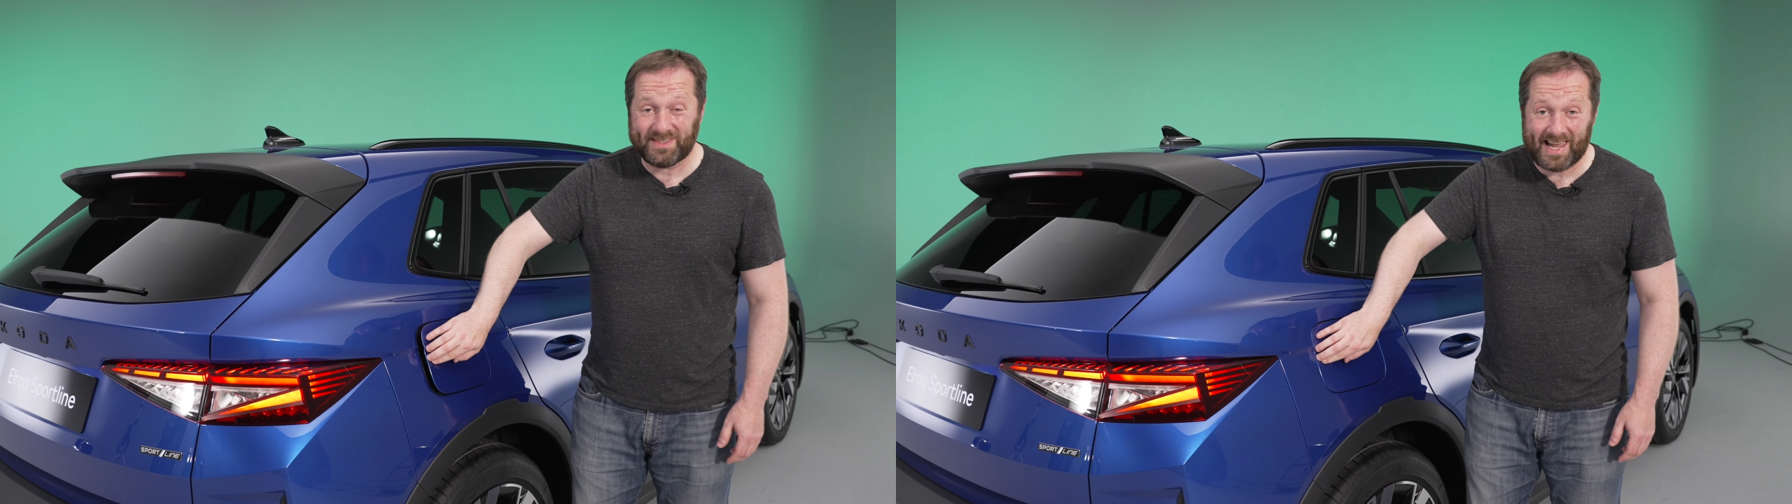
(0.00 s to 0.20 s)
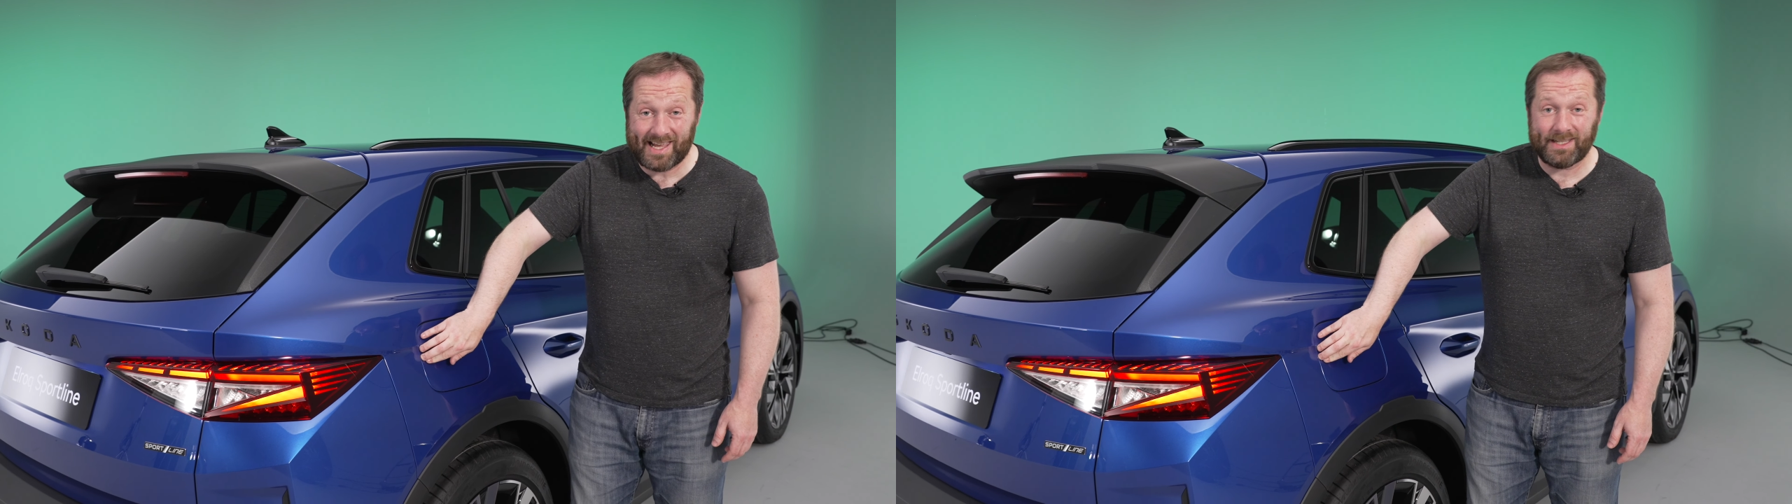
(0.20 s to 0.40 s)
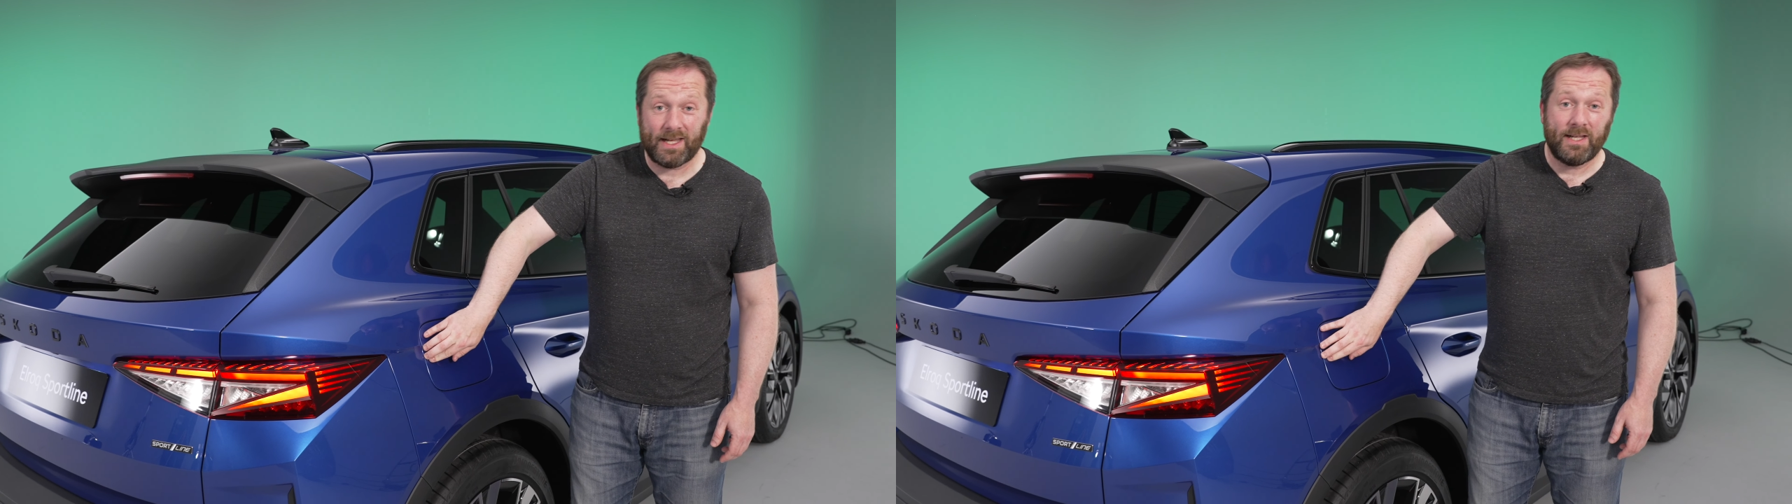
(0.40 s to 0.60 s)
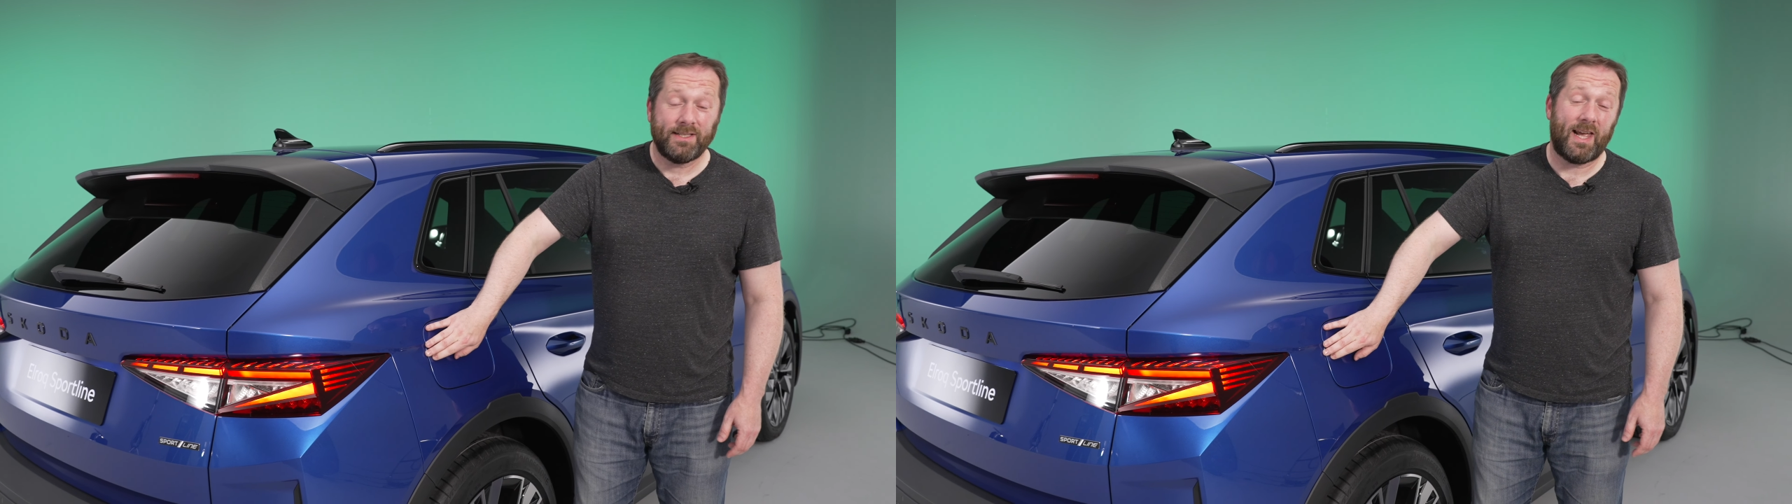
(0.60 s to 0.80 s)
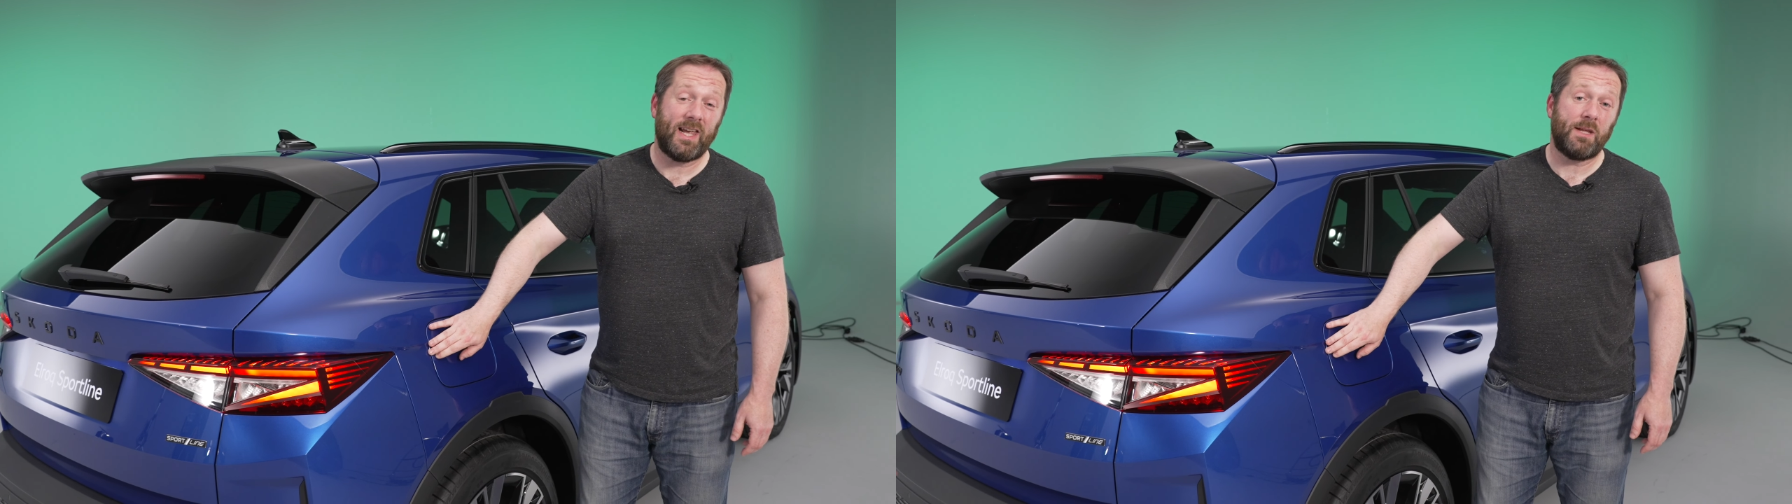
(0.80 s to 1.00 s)
10
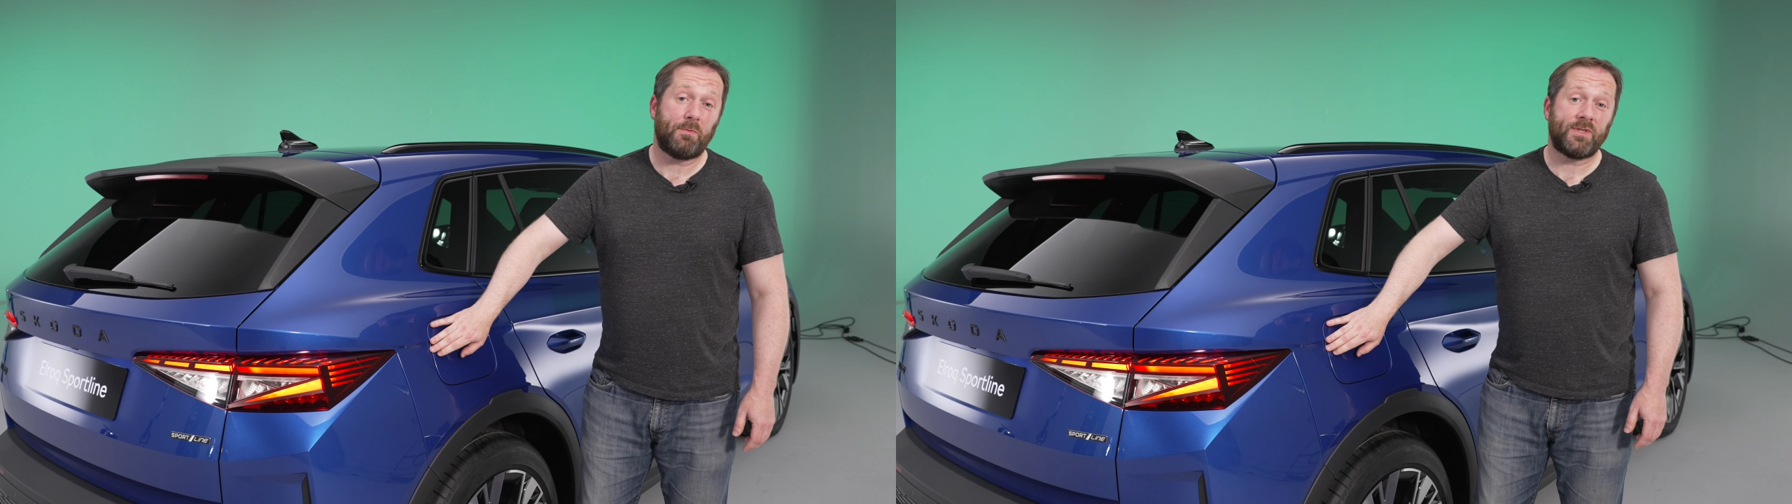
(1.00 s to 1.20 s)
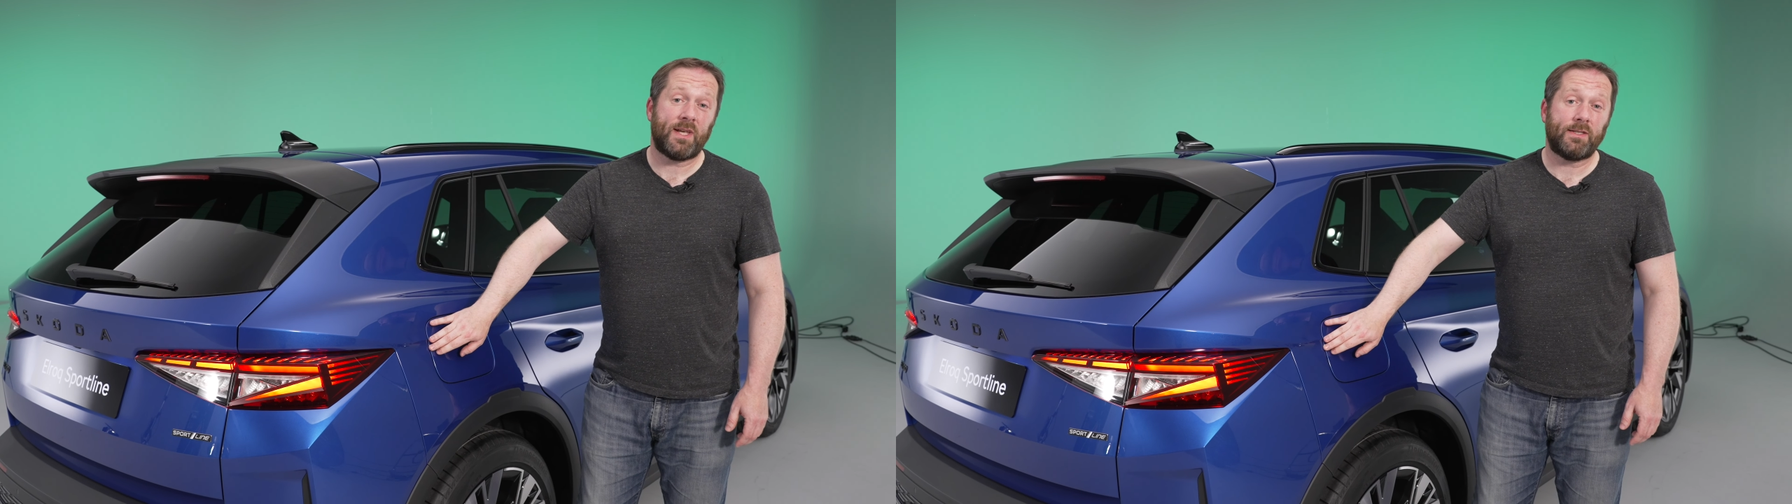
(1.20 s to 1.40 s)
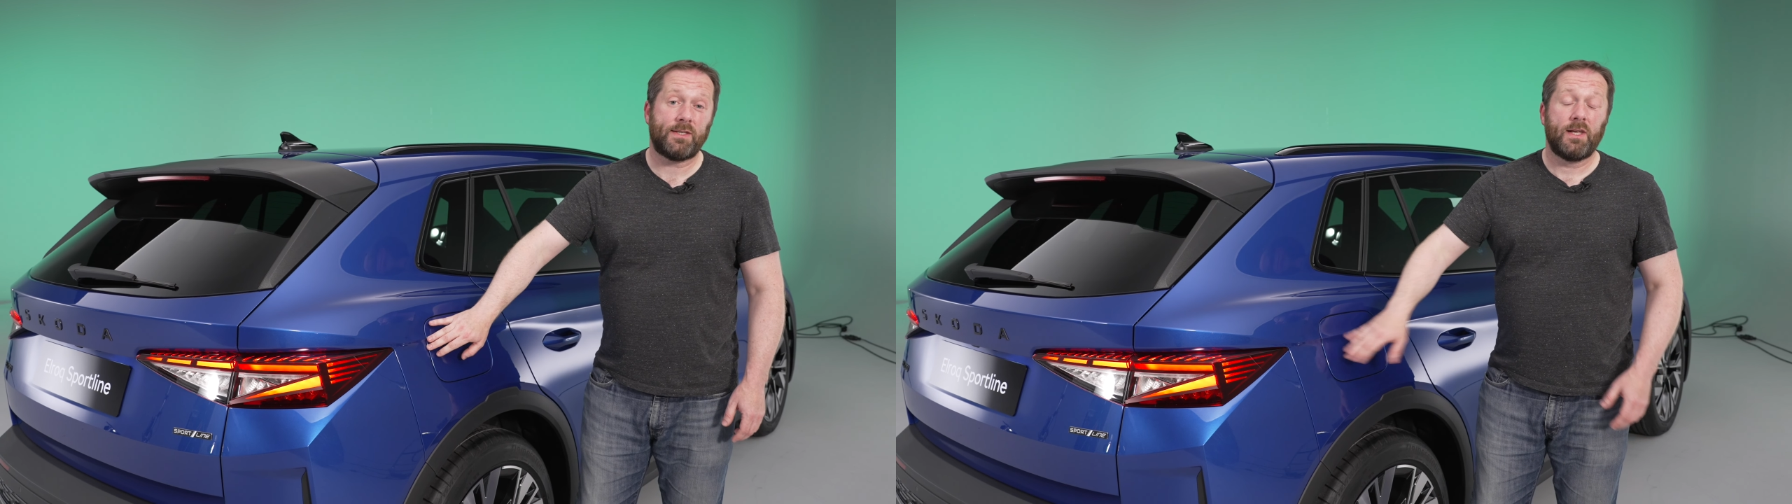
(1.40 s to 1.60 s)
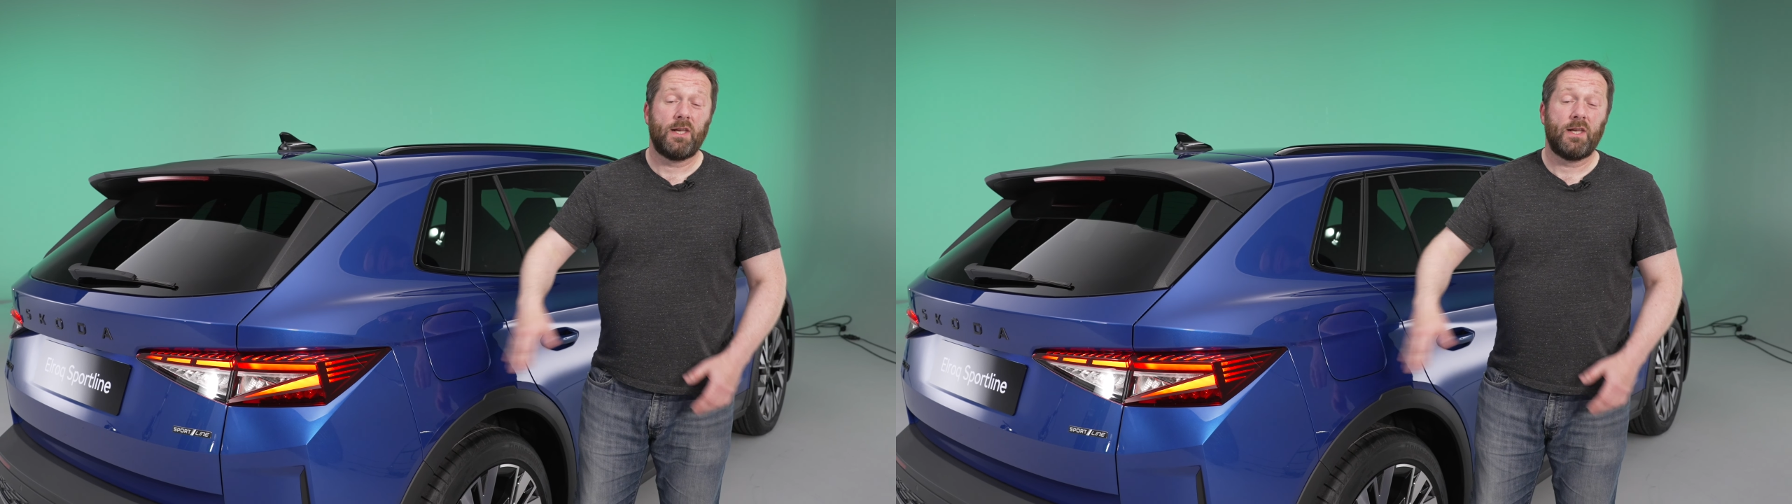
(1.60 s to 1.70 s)
to 80%